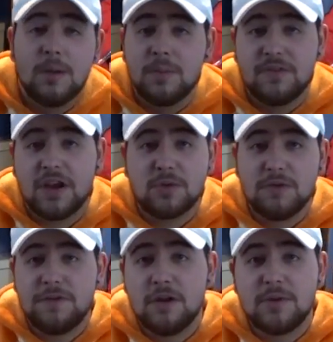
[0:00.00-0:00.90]
If you guys want
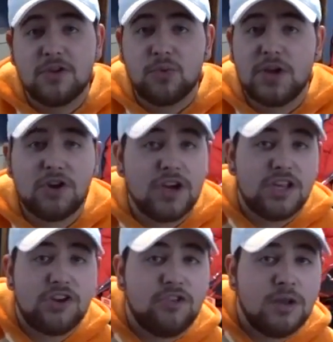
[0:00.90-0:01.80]
to follow me on Twitter,
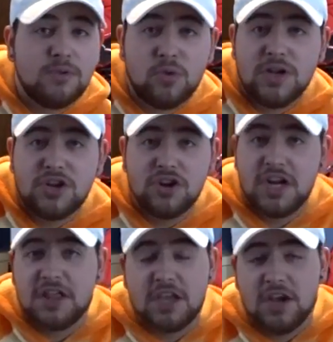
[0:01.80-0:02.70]
Instagram, Twitch, or
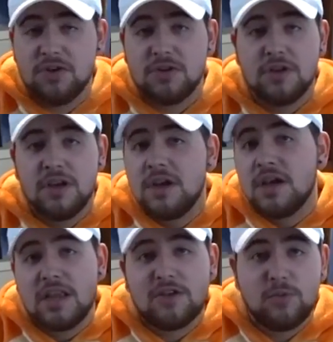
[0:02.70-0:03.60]
anything else,
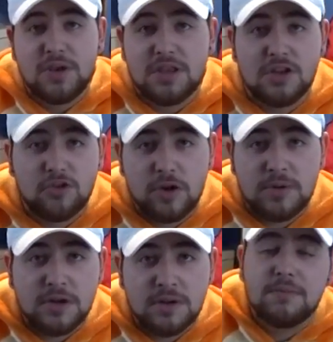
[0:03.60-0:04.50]
links will be in the description.